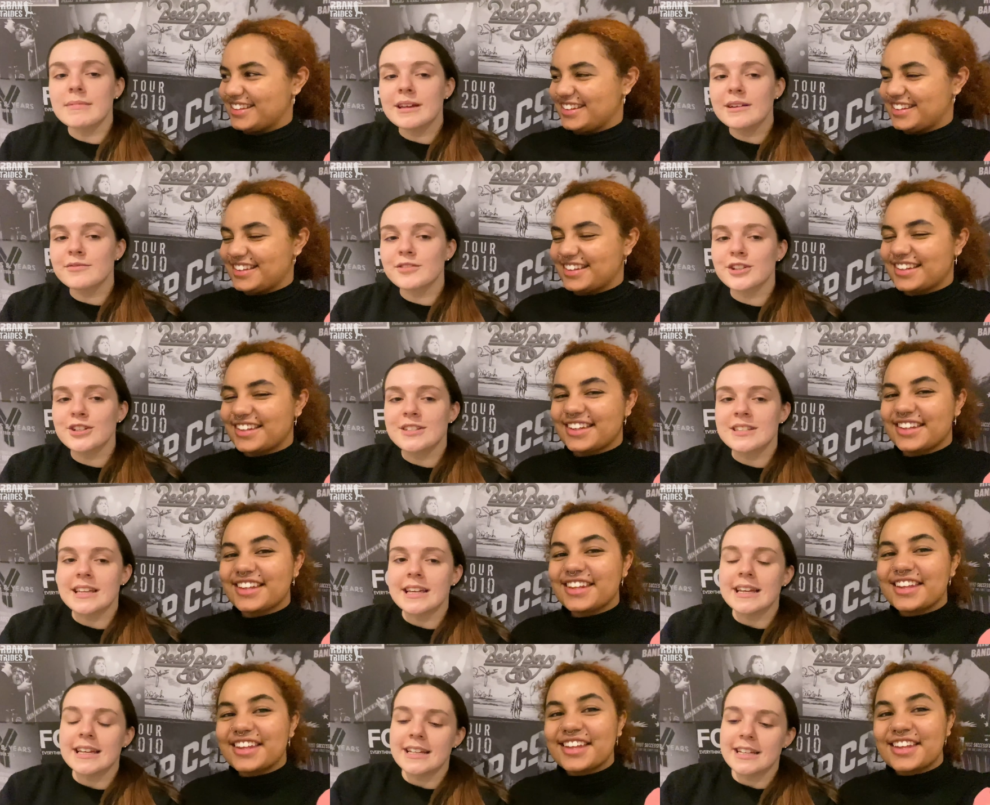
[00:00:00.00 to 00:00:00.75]
Speaker 1: me and
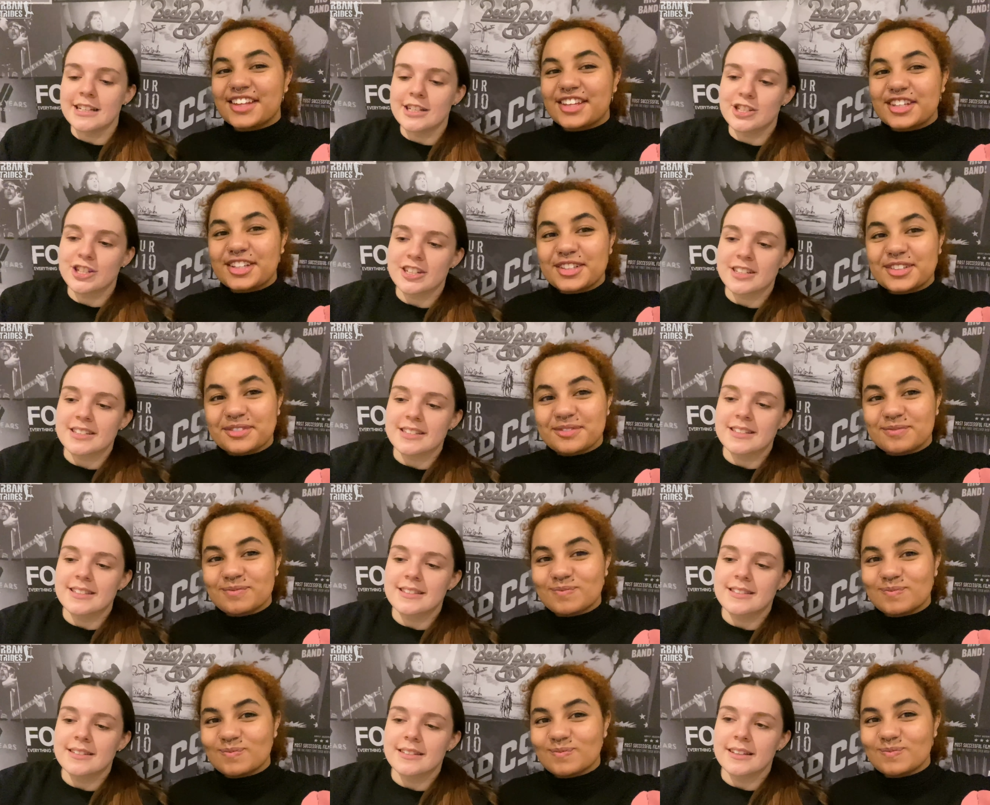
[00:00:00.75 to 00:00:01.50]
Ruti
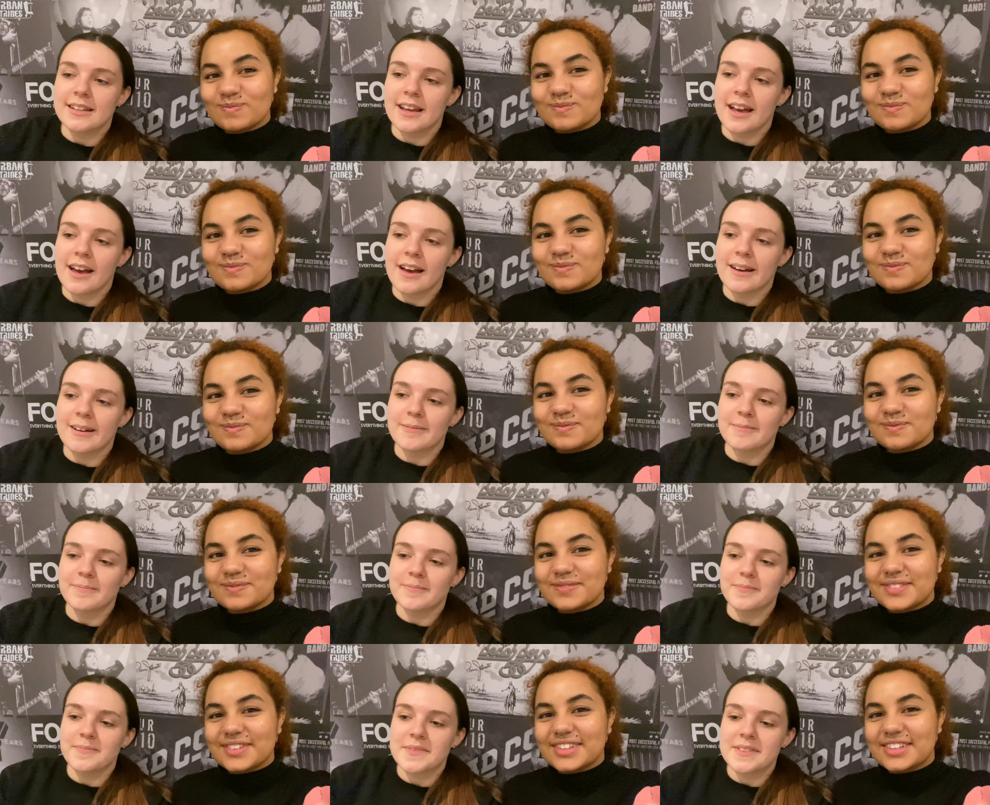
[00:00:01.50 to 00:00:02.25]
just
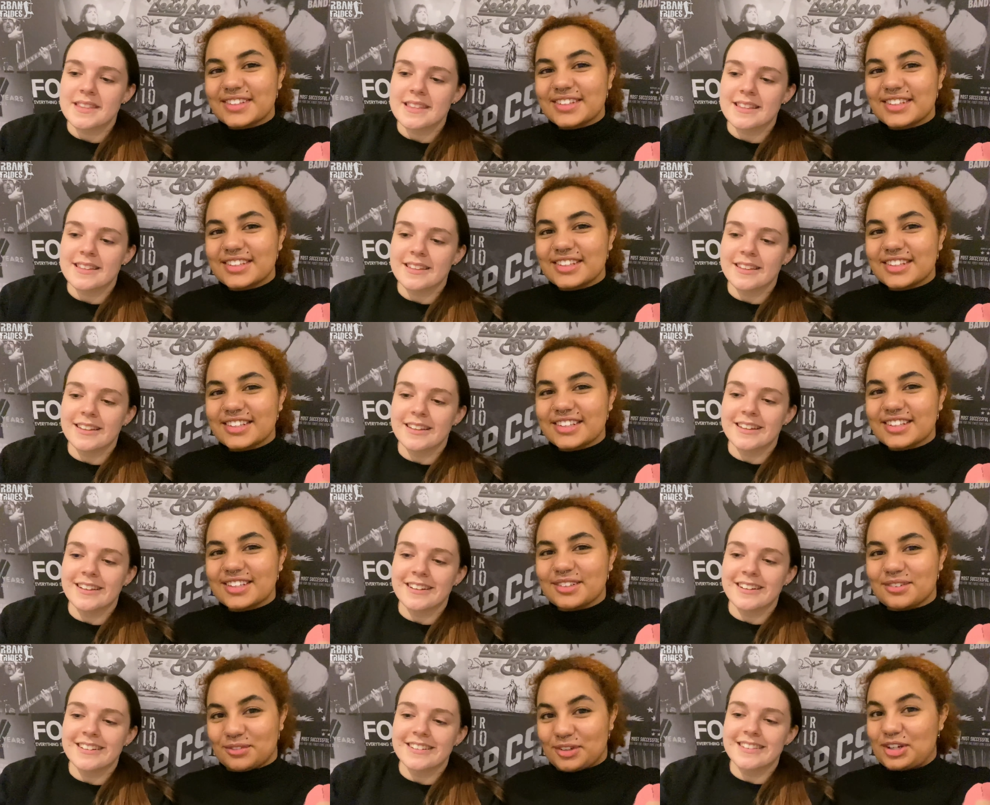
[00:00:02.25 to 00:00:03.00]
um,
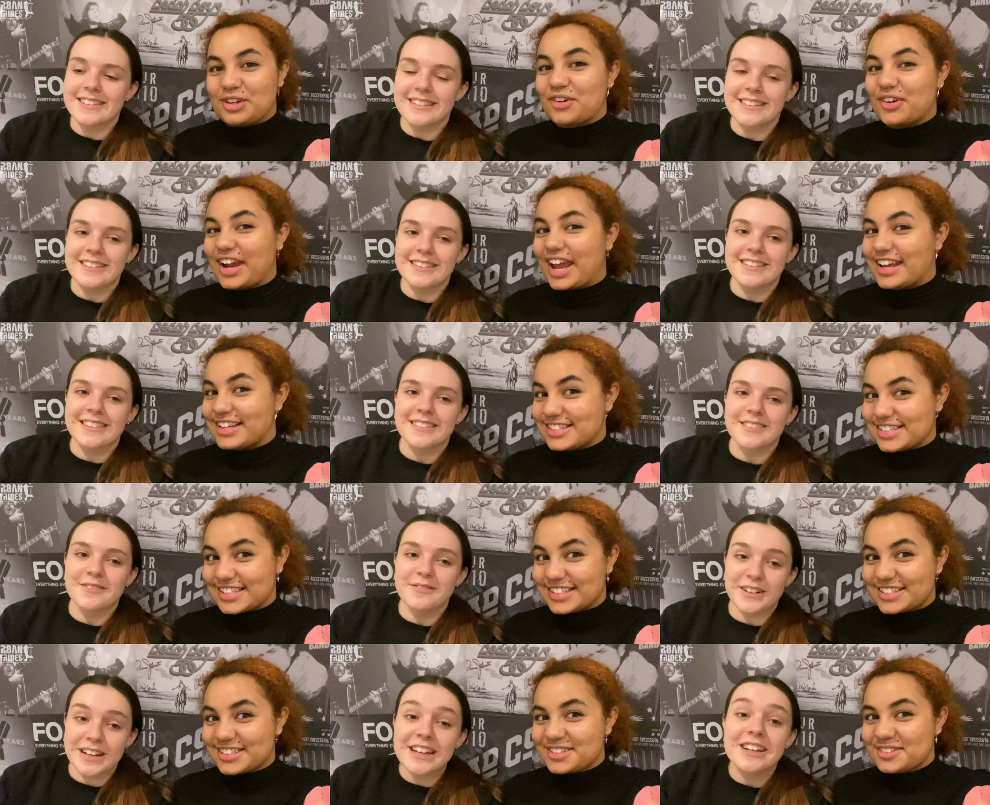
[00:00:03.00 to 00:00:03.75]

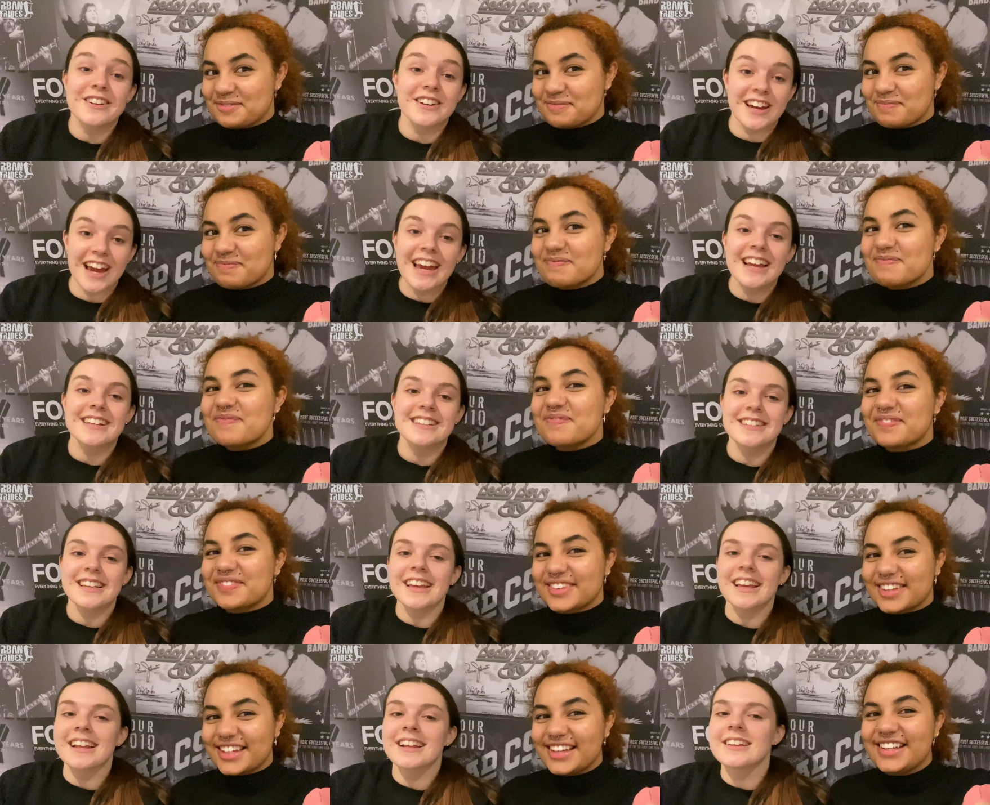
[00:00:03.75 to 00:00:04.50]
recreated
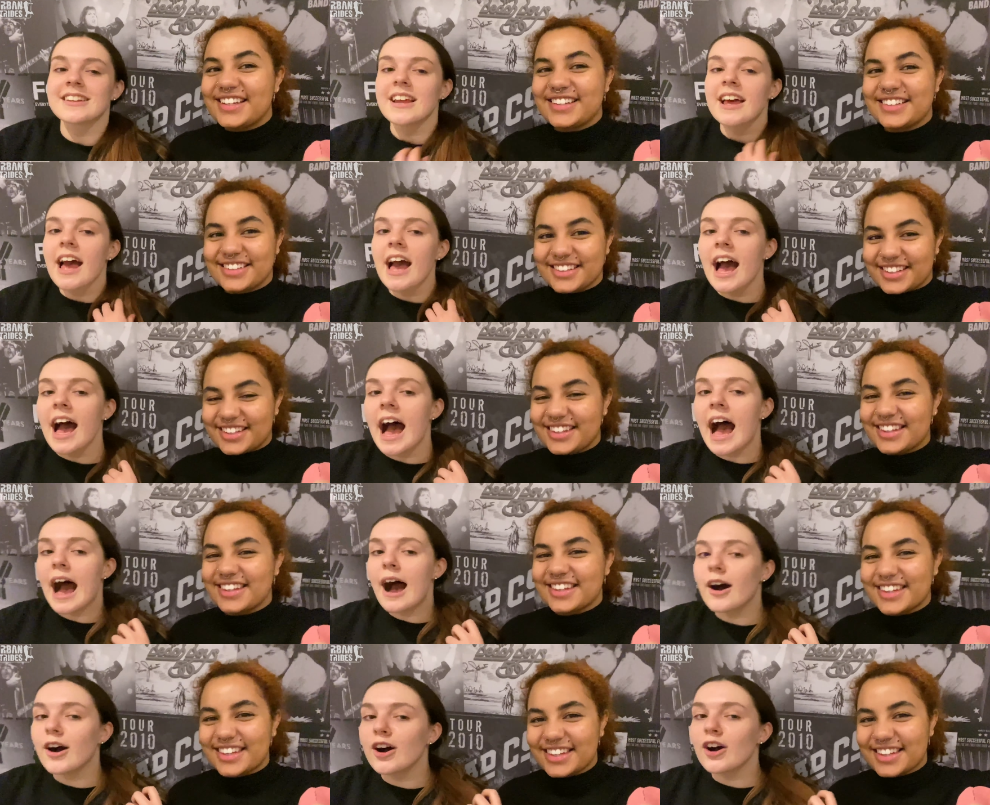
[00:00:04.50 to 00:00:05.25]
recreated
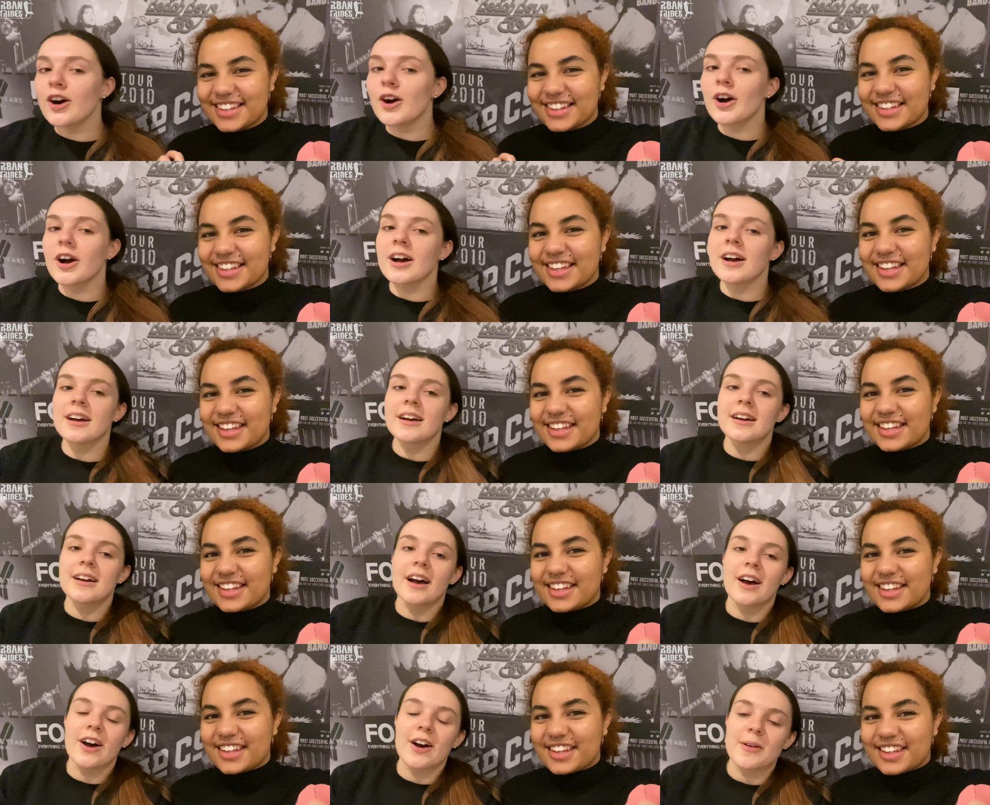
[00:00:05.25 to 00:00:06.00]

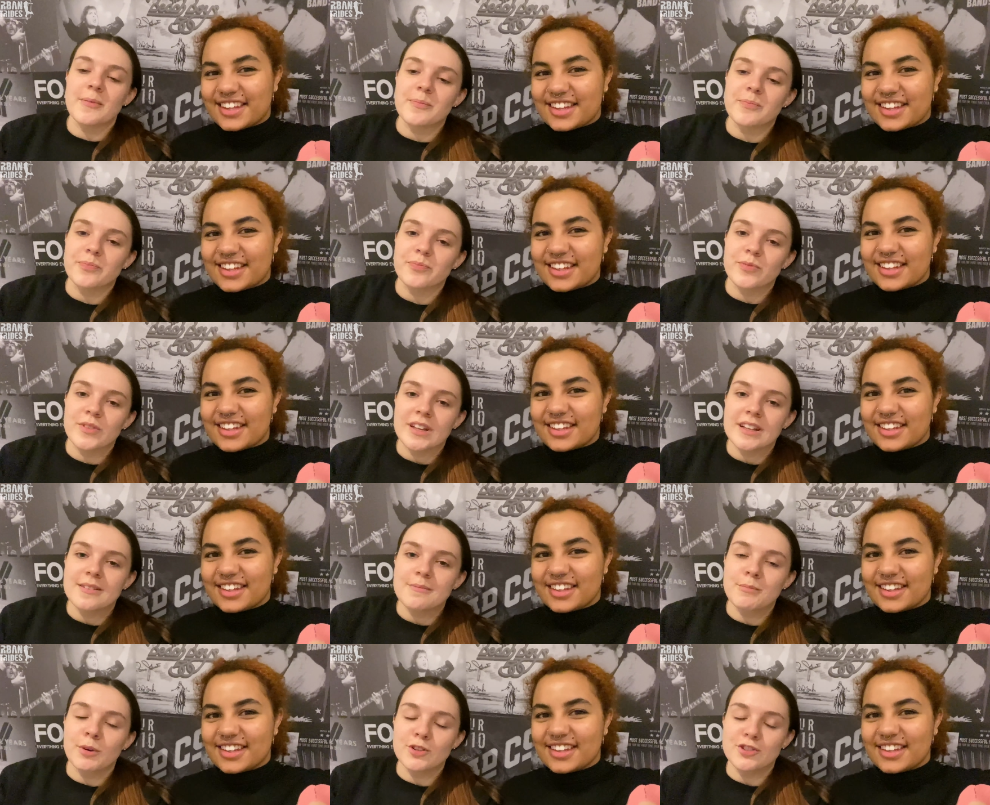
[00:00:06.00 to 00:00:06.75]
our um,
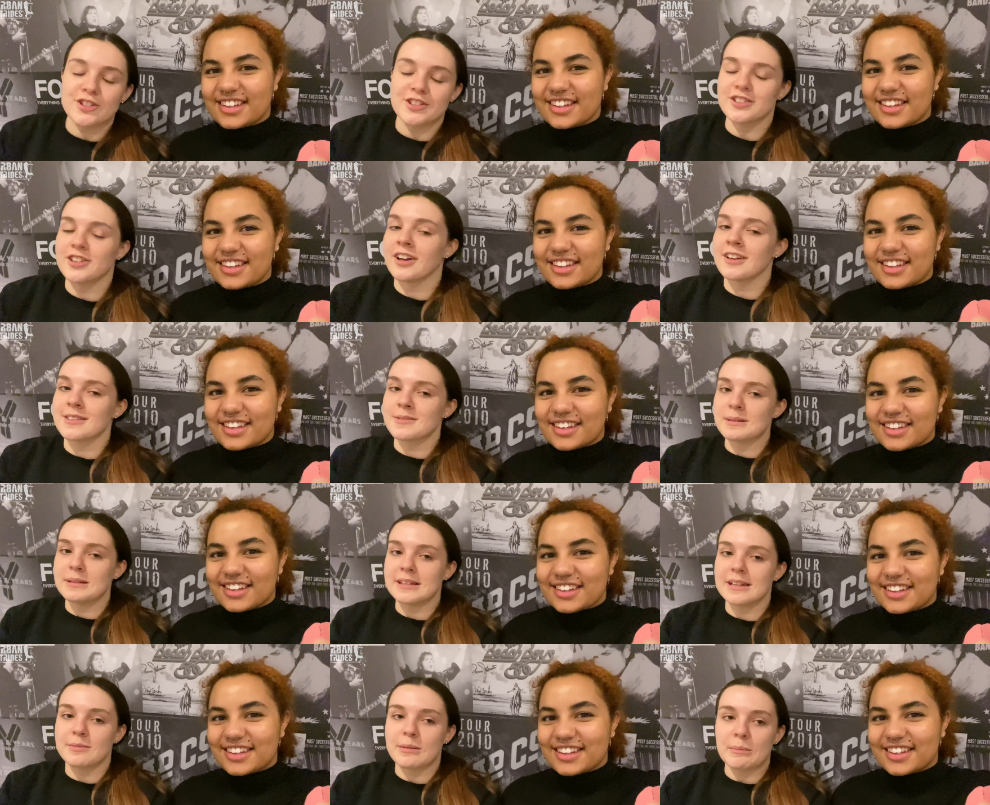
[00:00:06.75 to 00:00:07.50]
modern dance
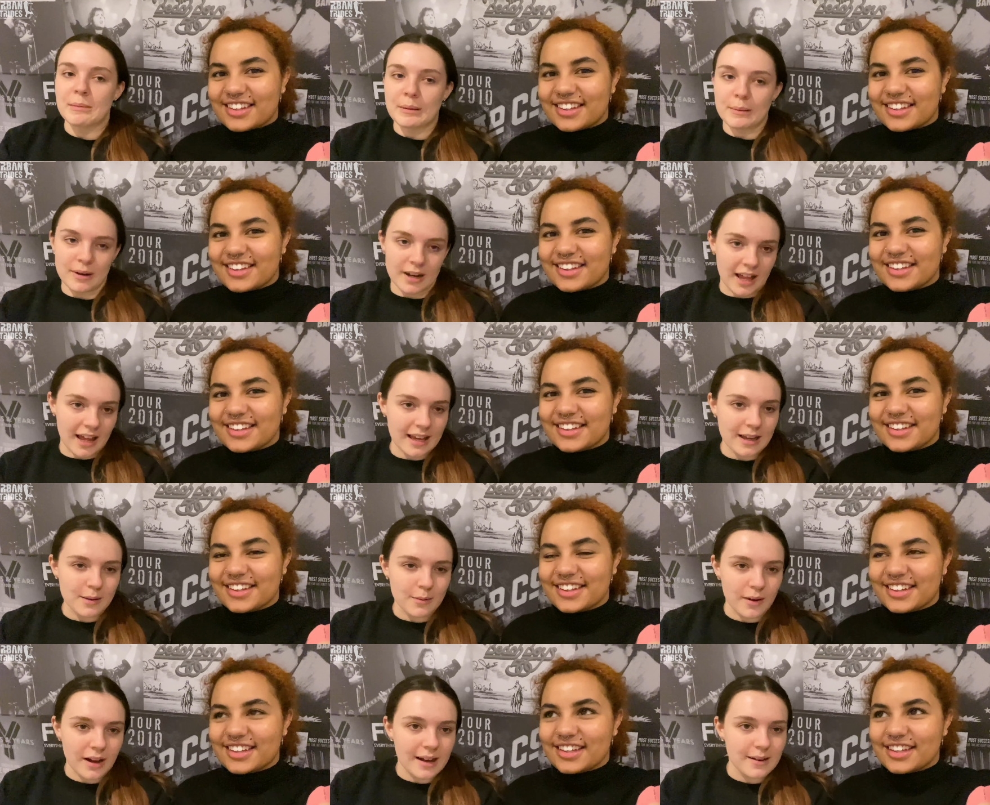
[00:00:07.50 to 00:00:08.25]
we did when we were
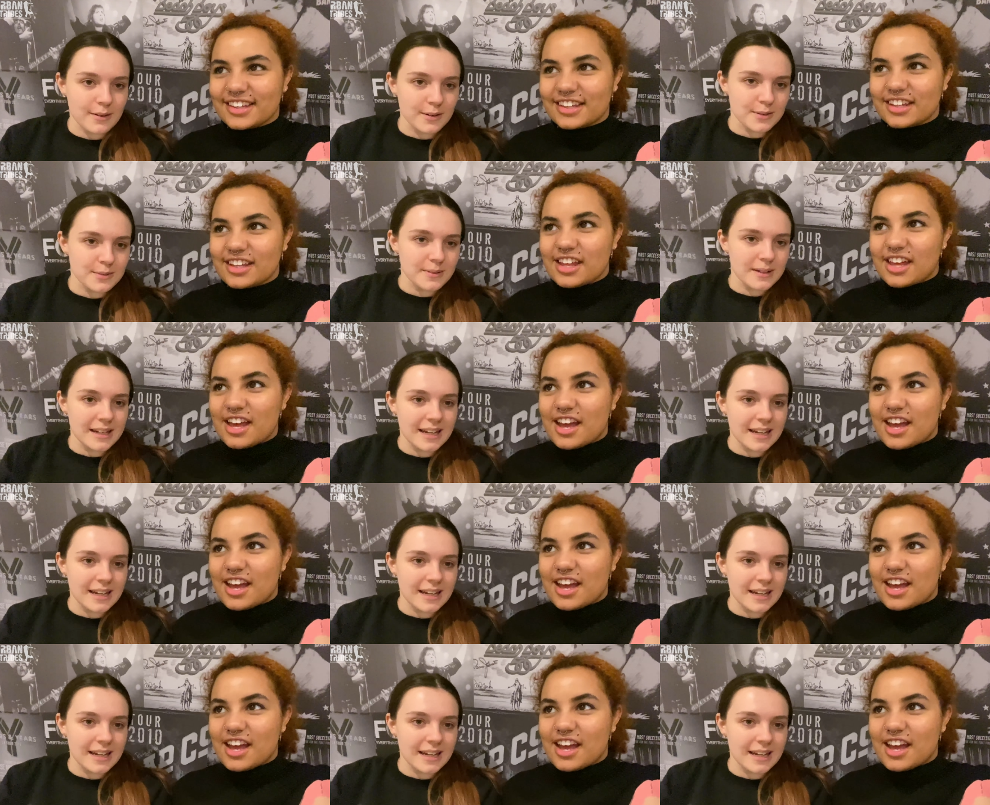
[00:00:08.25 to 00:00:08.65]
like, what, how old were we?